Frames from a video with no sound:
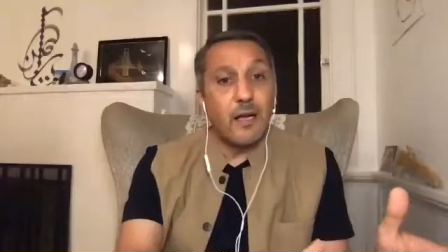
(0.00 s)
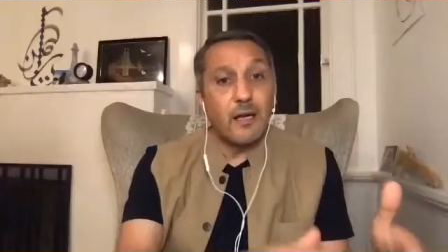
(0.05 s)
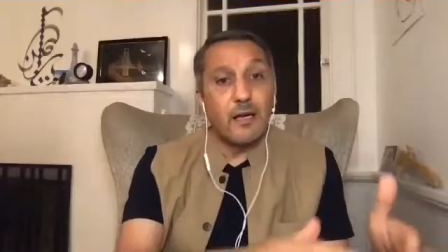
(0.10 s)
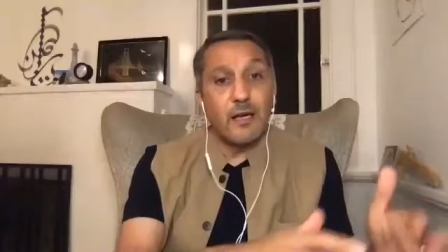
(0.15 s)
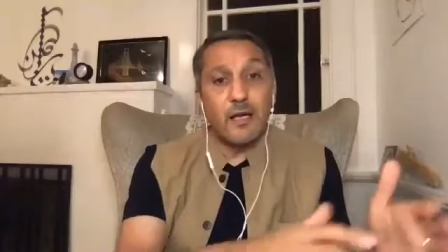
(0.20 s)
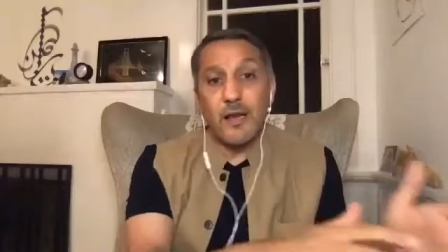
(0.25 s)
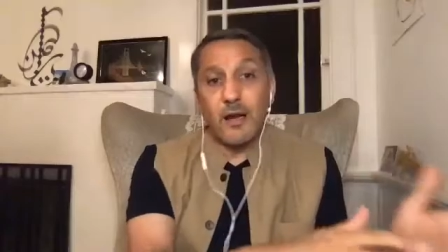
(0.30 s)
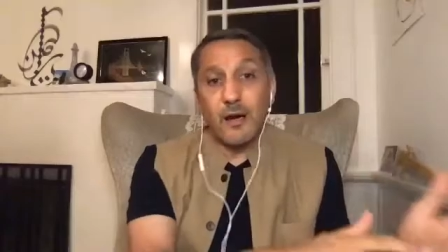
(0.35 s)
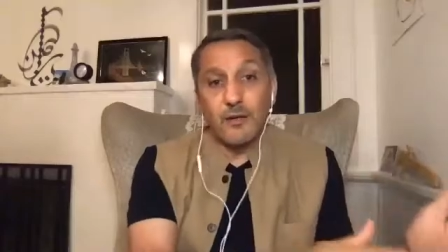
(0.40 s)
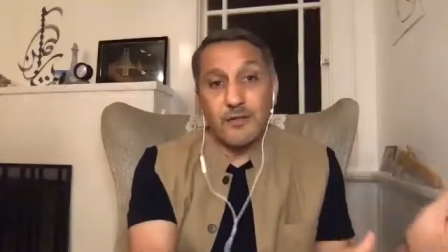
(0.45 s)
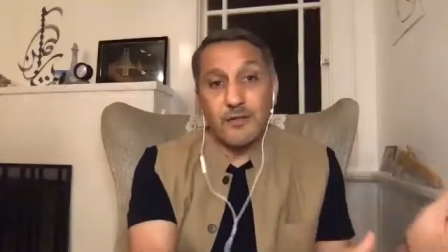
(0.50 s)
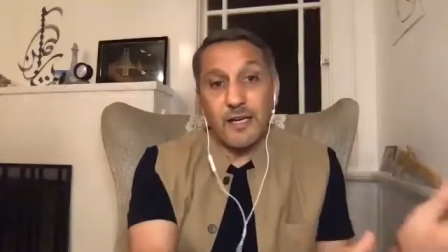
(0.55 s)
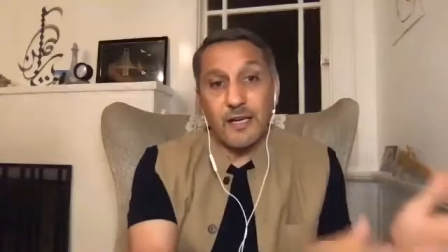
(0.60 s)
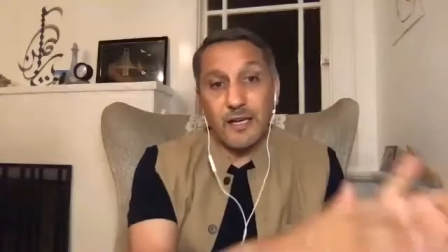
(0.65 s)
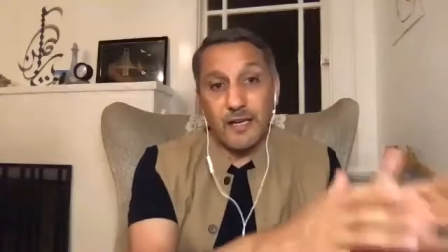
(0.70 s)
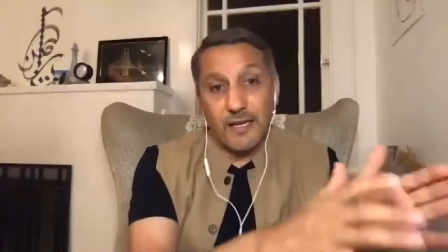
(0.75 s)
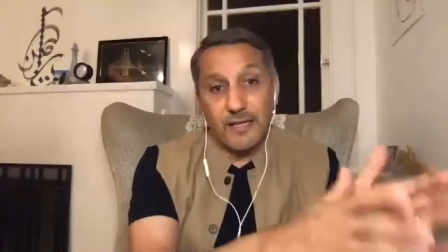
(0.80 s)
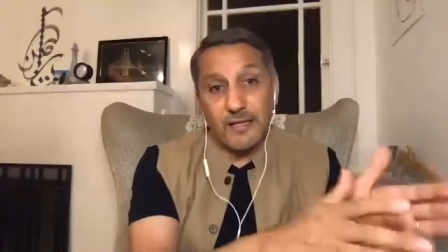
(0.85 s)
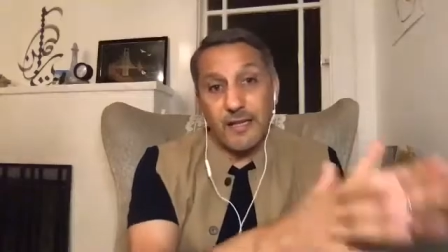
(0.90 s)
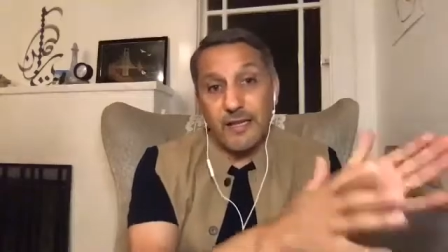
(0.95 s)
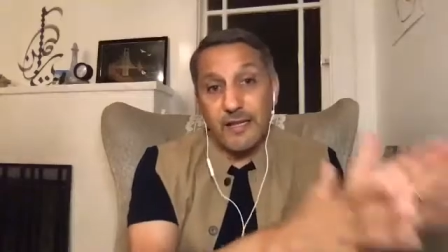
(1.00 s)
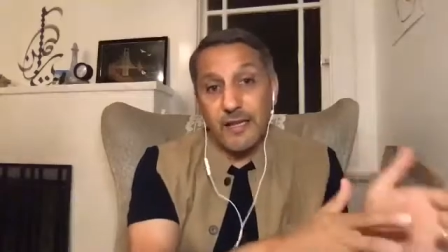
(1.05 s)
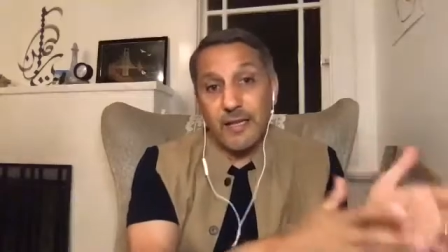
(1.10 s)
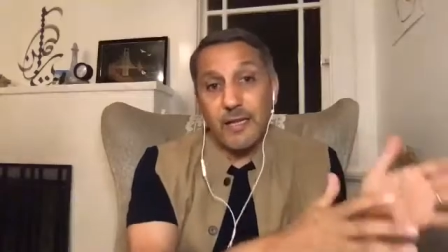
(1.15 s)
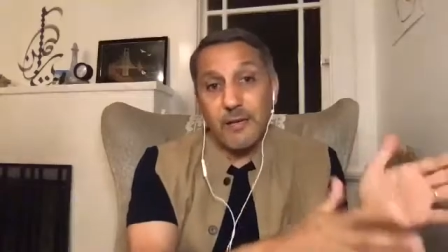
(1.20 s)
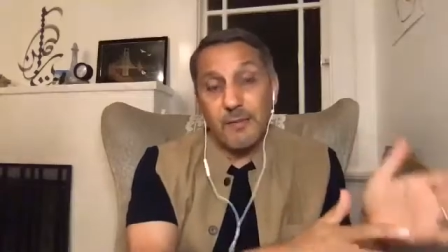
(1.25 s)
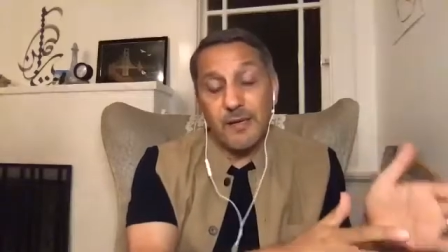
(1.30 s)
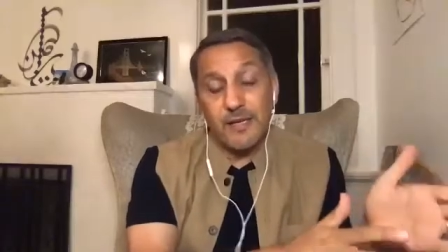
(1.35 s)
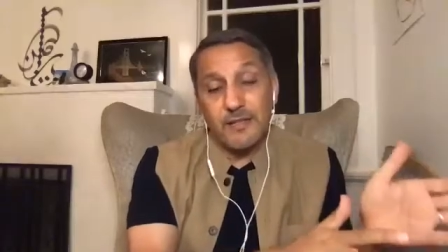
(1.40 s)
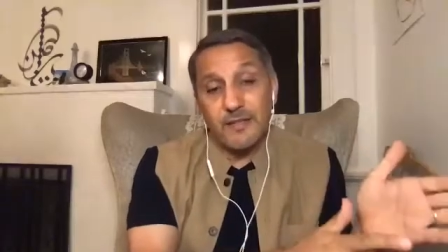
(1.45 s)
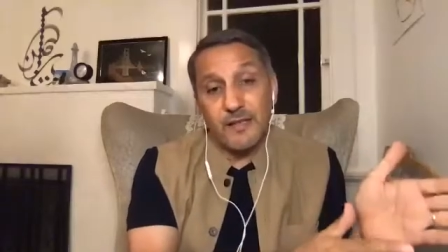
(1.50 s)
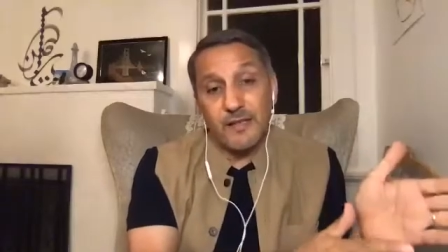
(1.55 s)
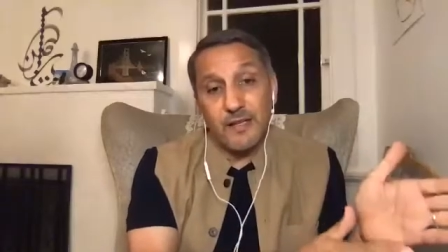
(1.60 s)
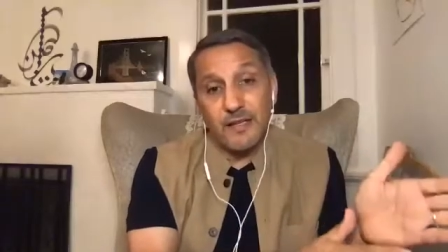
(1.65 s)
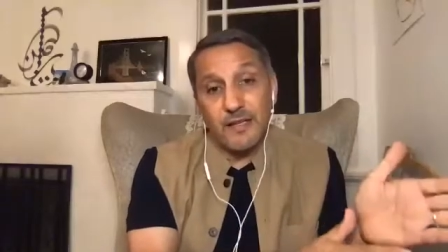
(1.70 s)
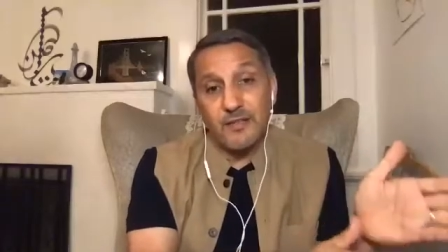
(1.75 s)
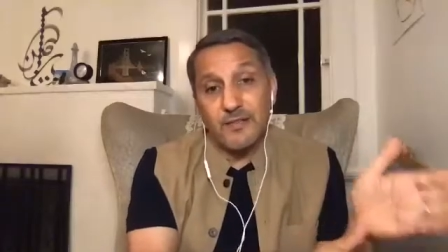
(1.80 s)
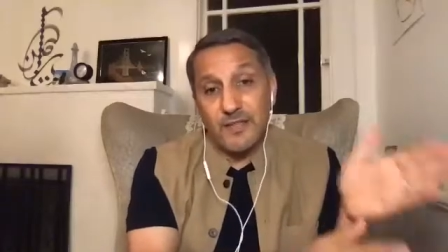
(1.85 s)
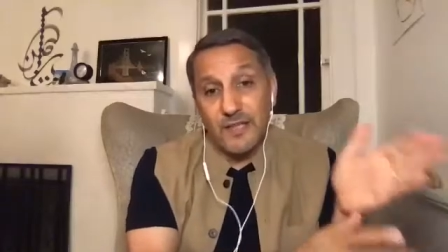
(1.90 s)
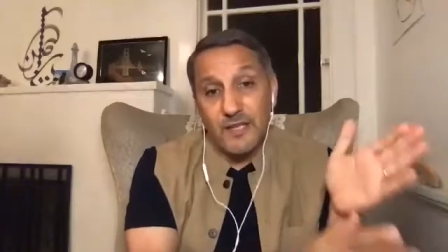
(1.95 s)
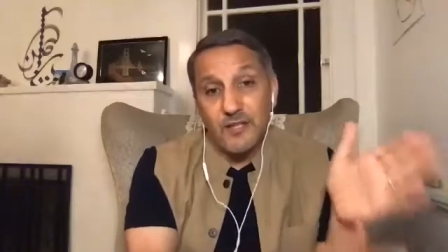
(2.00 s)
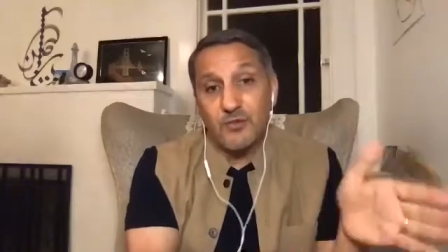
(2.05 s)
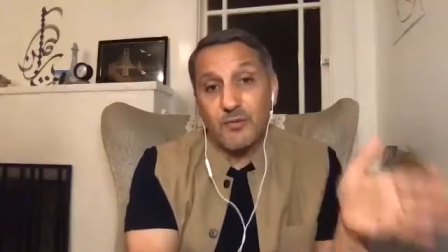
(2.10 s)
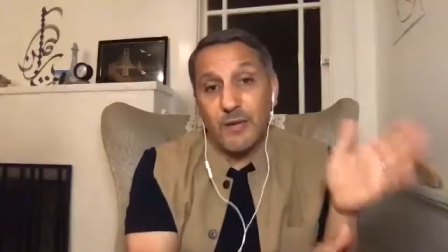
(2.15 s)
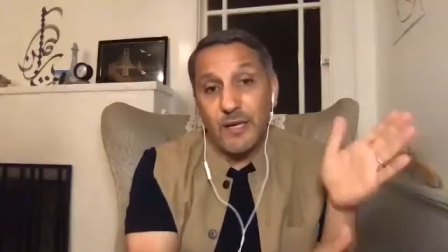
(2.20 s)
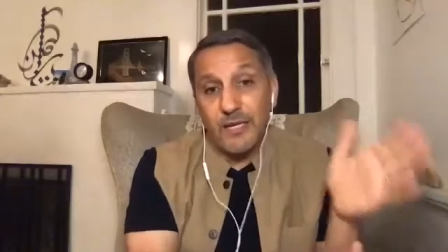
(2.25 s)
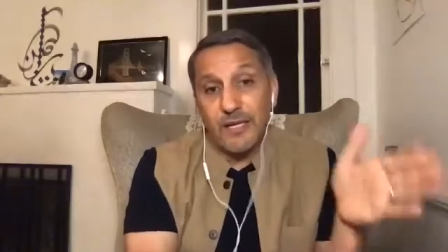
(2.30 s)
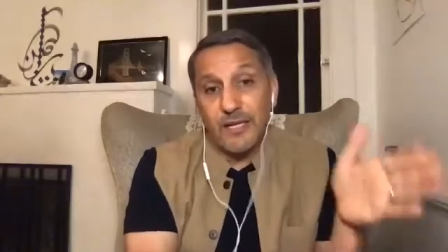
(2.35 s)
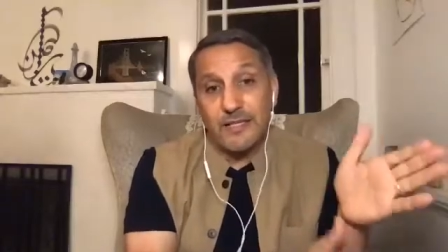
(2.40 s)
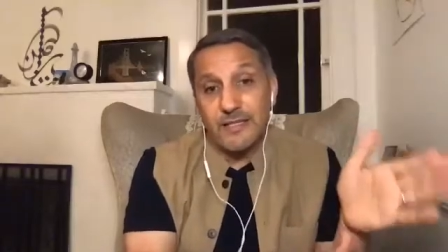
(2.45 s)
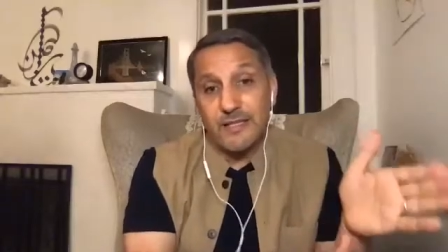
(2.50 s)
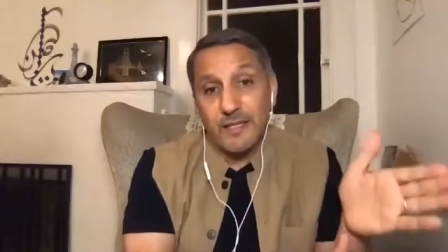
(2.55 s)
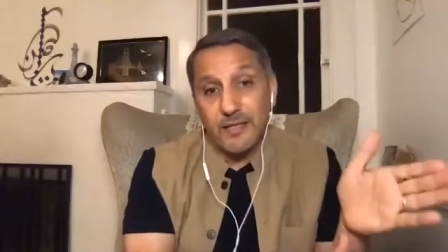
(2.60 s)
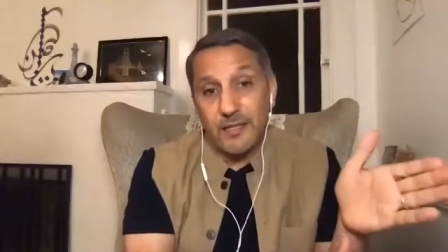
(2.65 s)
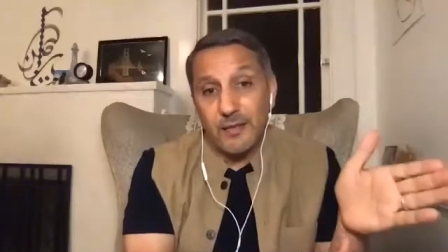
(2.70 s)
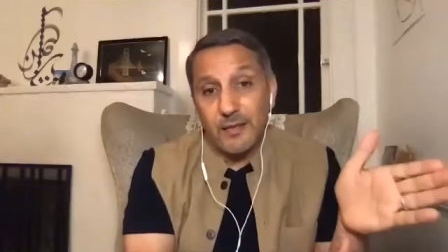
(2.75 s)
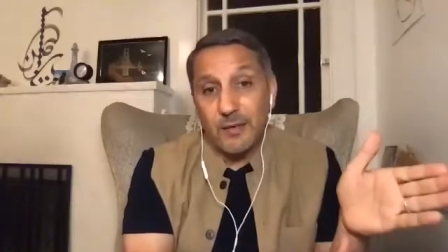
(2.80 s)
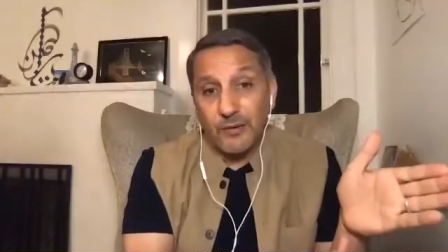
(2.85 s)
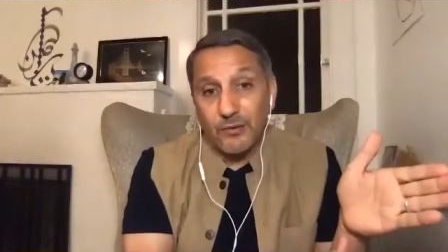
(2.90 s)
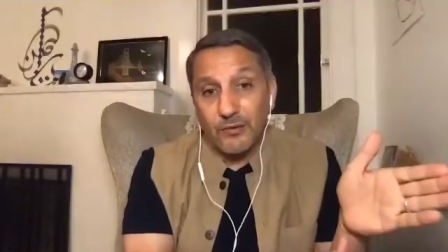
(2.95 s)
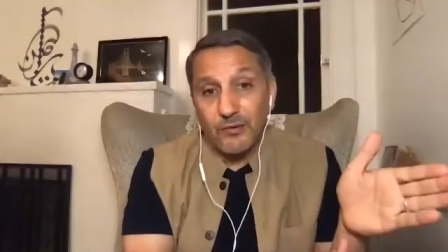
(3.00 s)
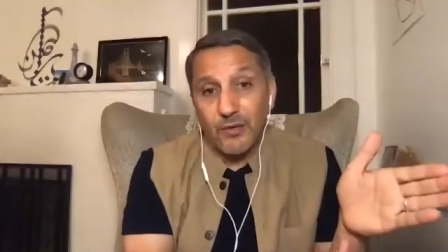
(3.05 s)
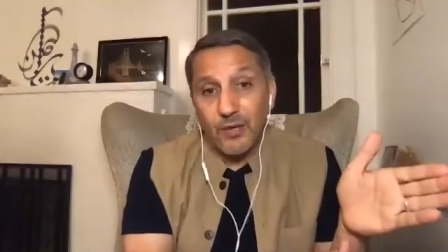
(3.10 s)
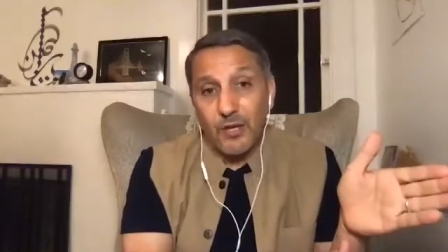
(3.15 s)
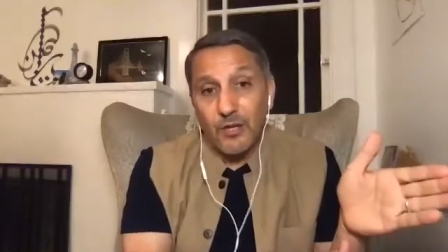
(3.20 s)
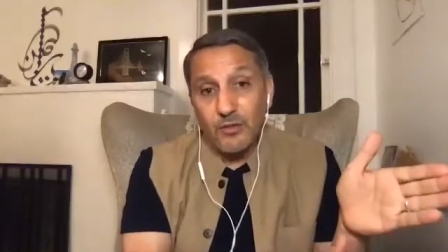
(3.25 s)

can articulate, and the limits is Israel is the limits.